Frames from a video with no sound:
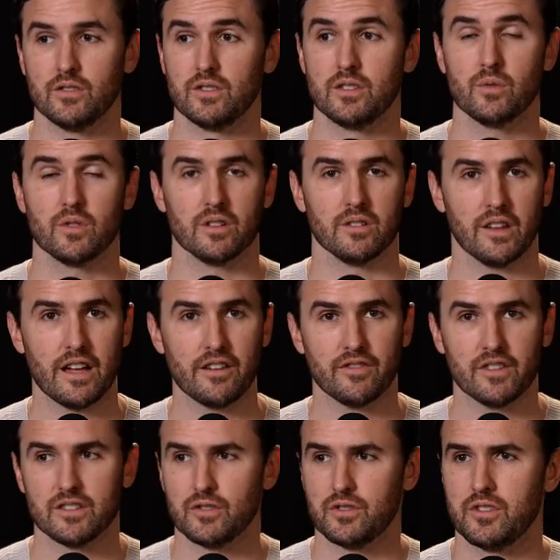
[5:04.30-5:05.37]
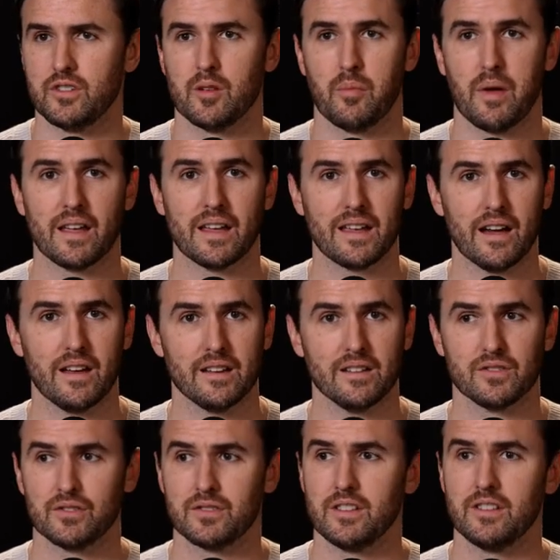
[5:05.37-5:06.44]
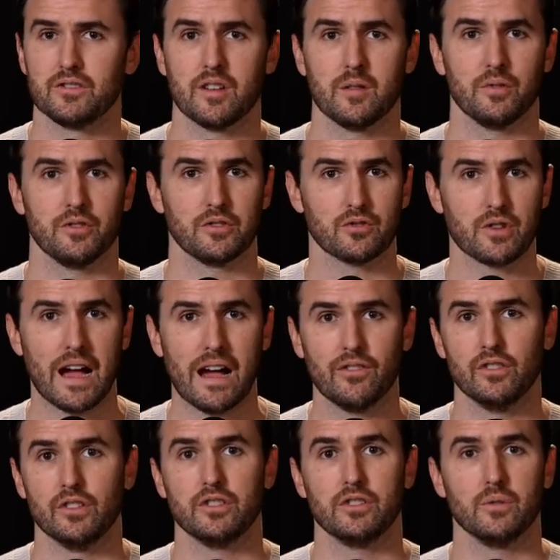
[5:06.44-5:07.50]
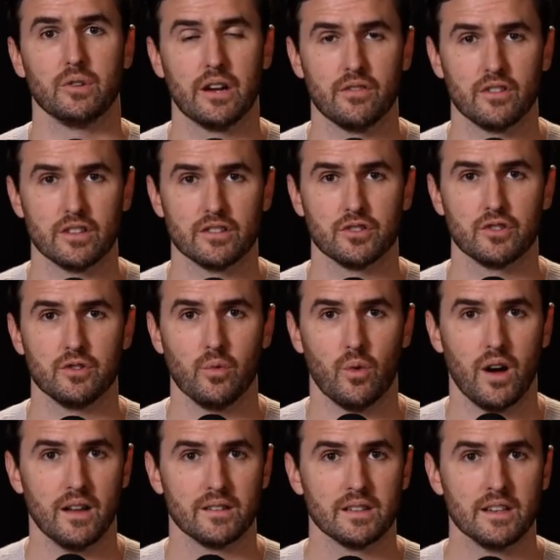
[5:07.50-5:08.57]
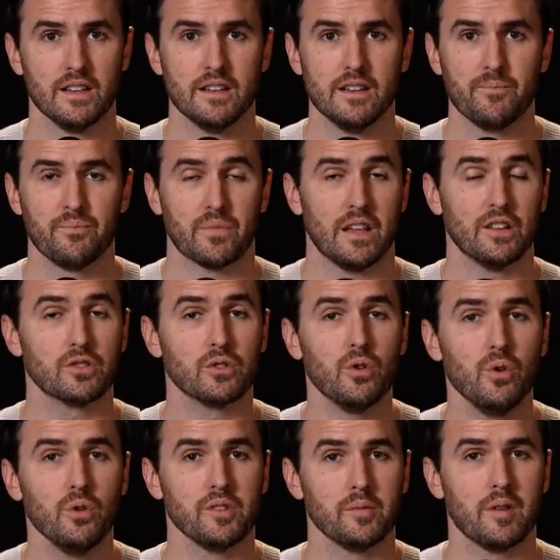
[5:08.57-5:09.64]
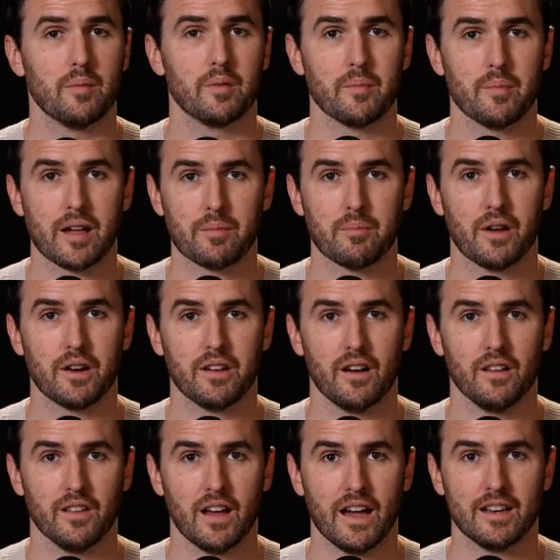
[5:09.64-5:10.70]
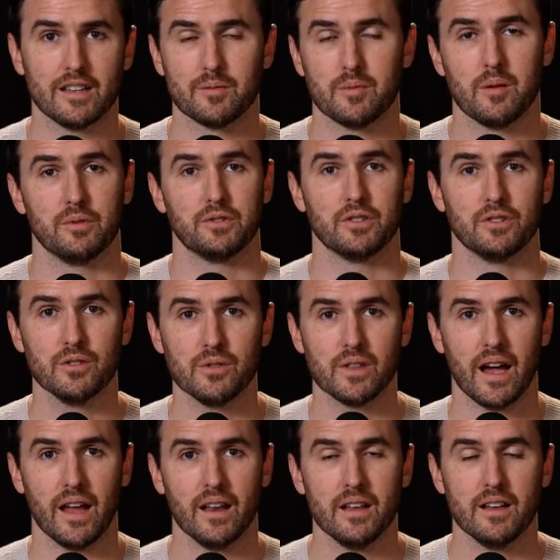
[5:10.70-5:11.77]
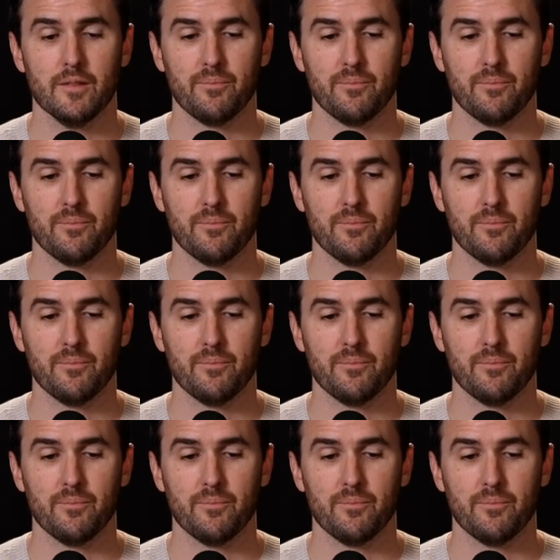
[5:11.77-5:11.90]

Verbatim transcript: and you see where your life is, you see where your bank account is, you see that you're able to travel and do whatever it is that you want, it's cool to be able to make money online and to be able to do that.